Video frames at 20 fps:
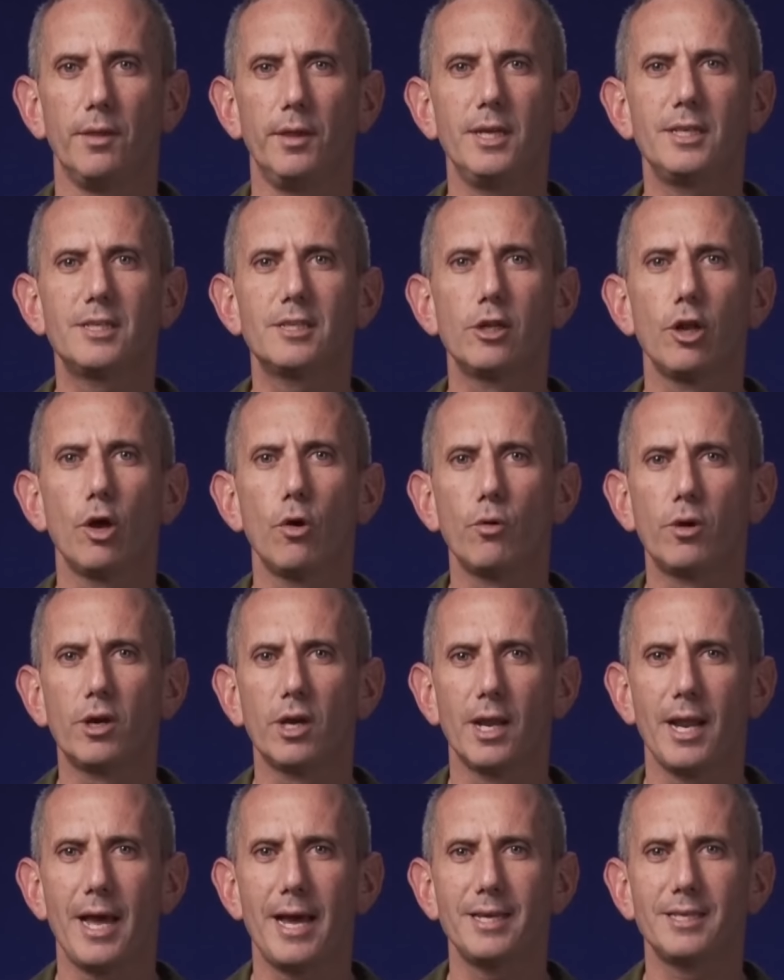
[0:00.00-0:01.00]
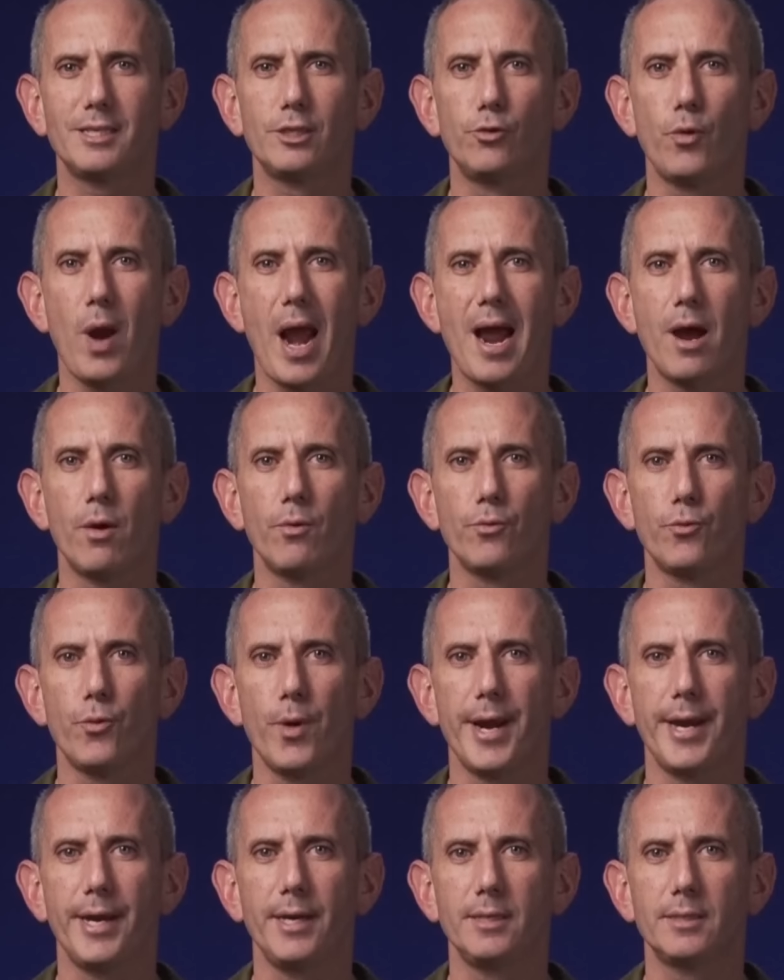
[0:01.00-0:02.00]
These localized ground
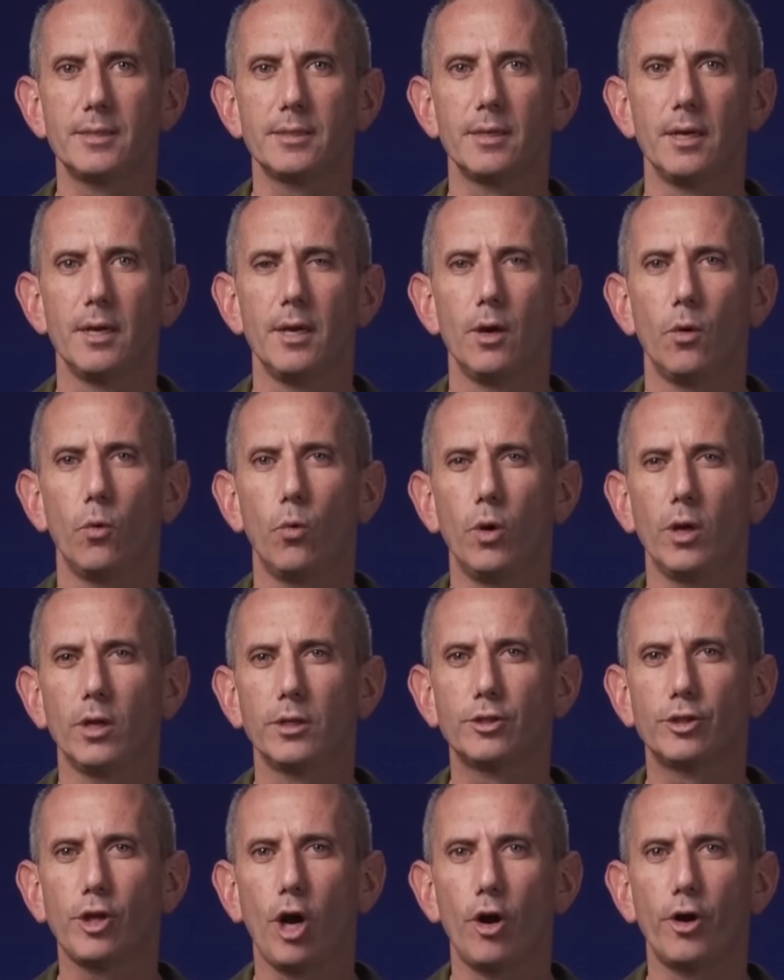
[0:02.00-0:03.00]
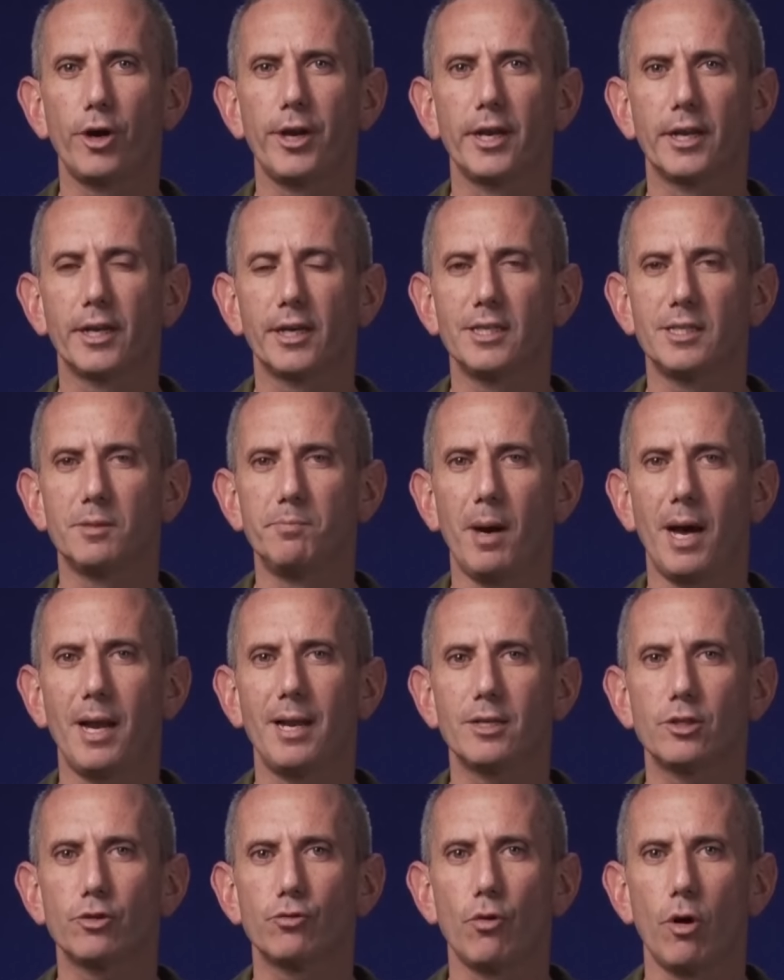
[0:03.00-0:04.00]
raids will target
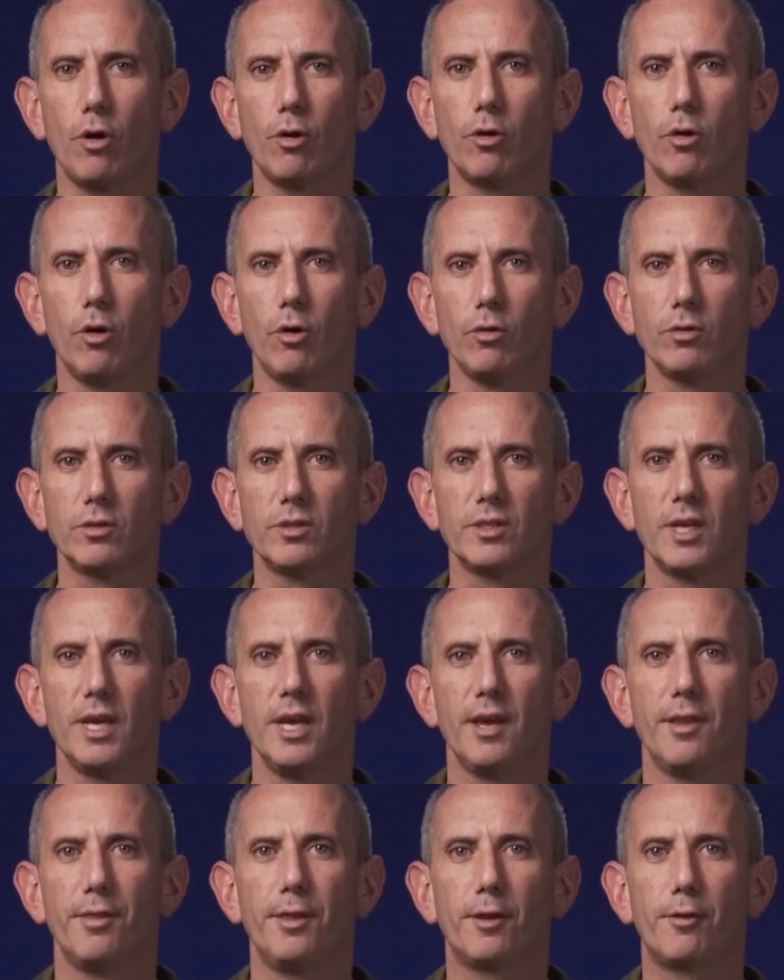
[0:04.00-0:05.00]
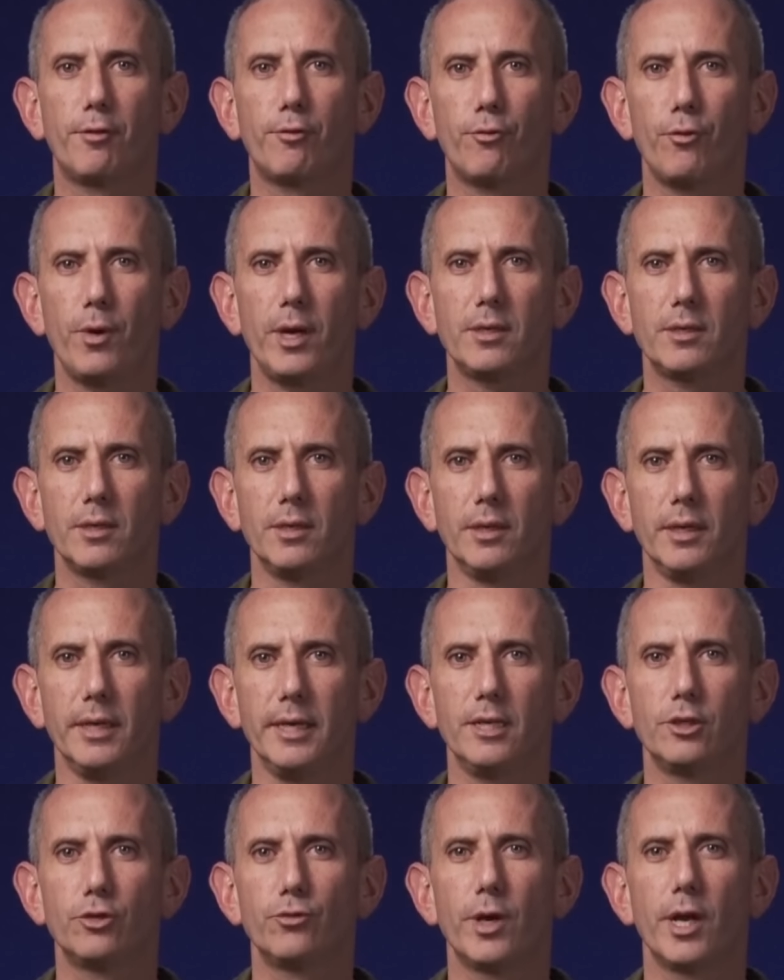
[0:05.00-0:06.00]
Hezbollah strongholds that threaten
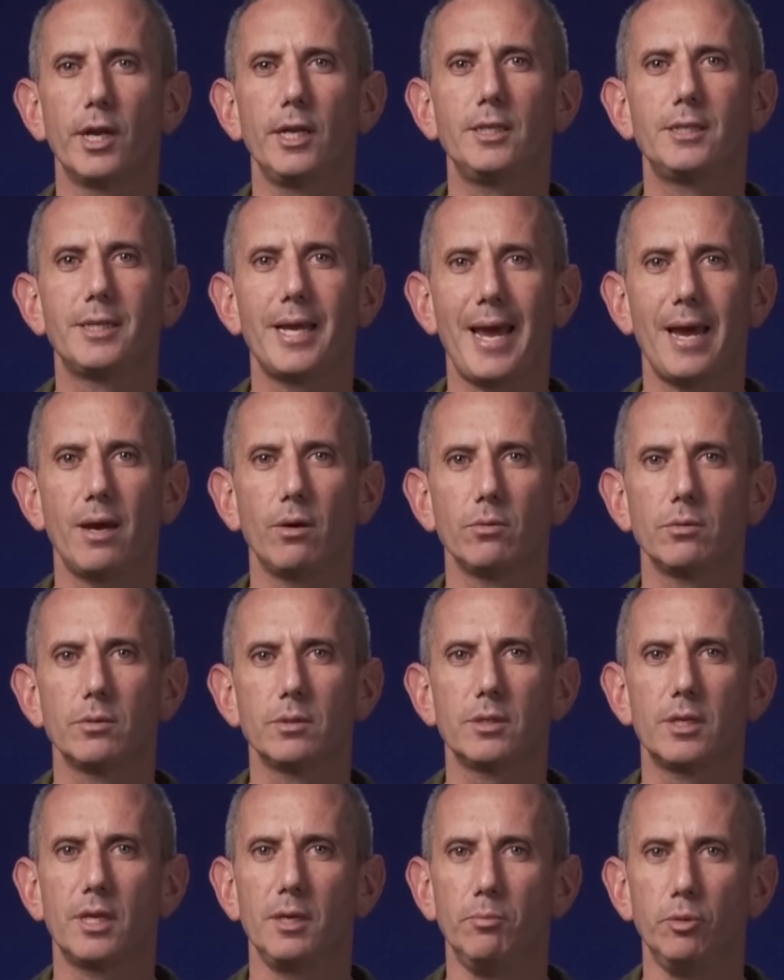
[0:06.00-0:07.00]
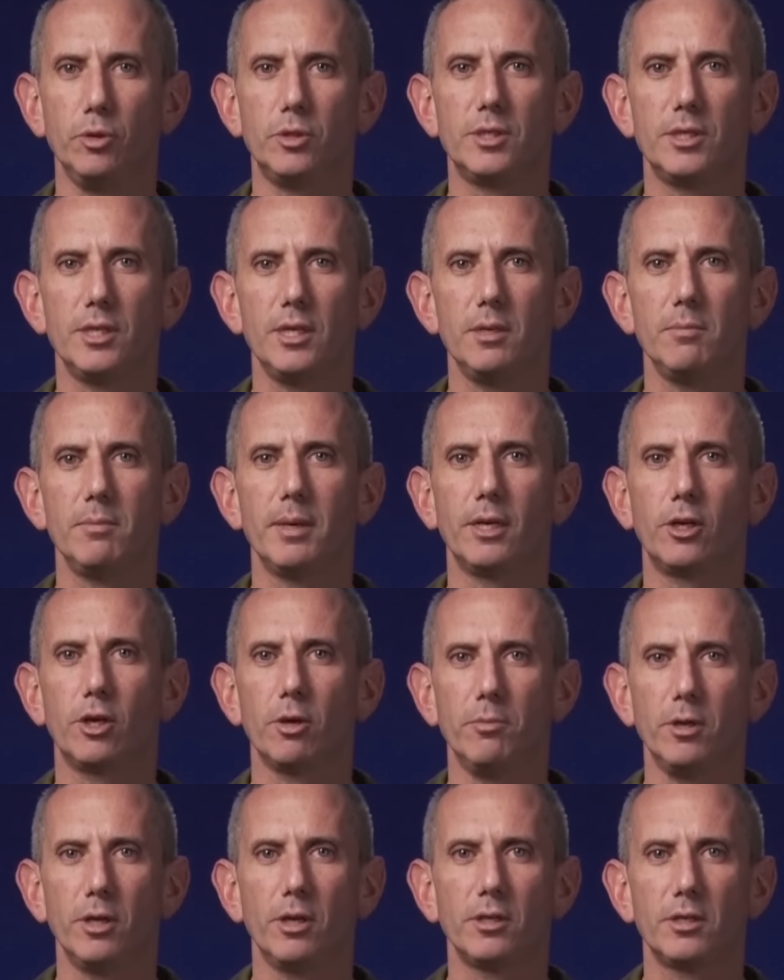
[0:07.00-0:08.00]
Israeli towns, kibbutzim, and
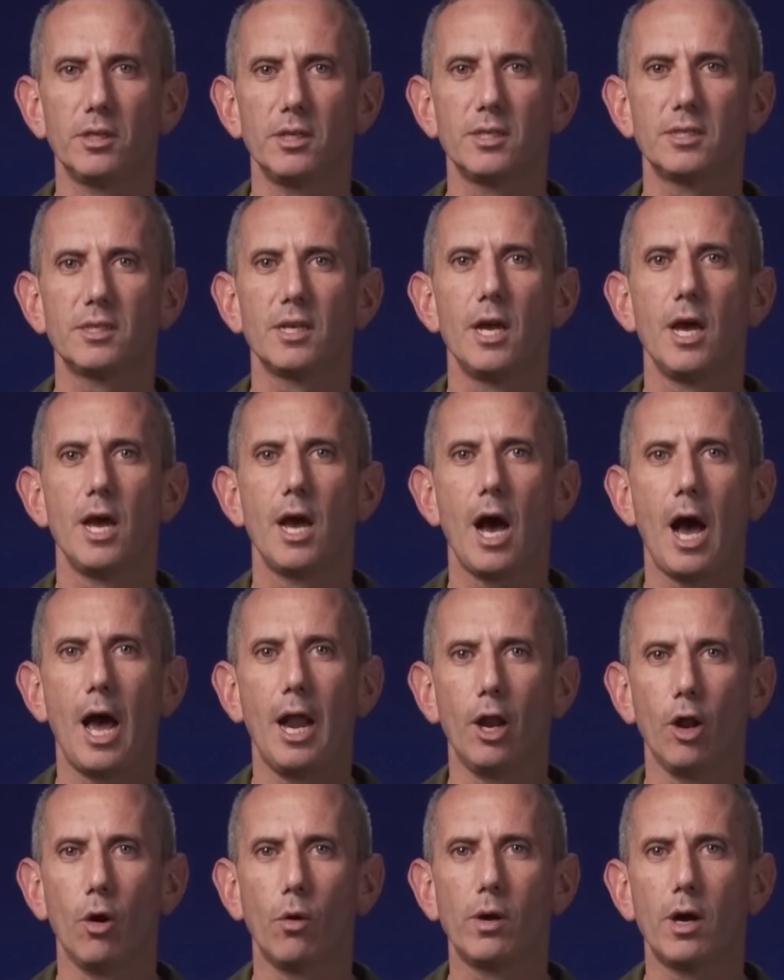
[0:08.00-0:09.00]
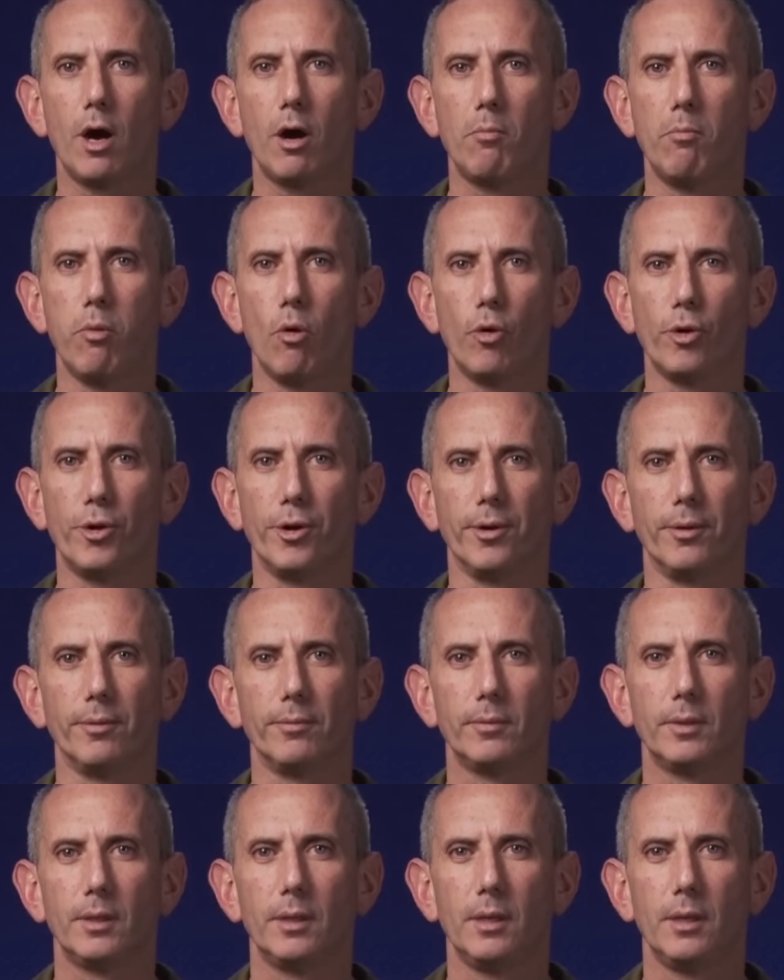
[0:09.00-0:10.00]
communities along our border.